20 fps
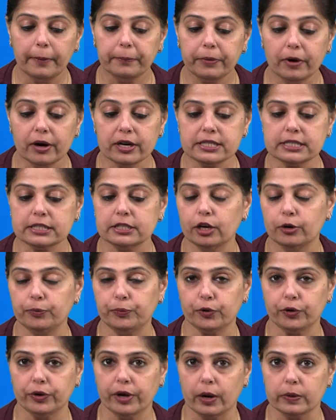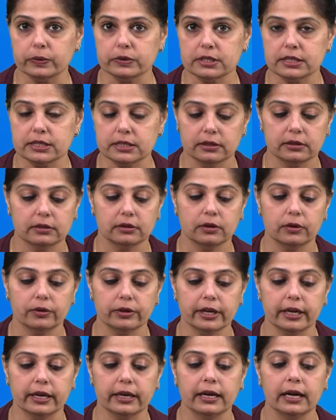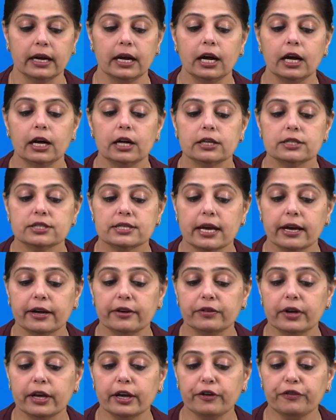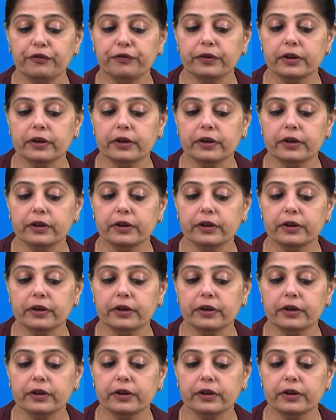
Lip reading: personal pronouns. Okay. If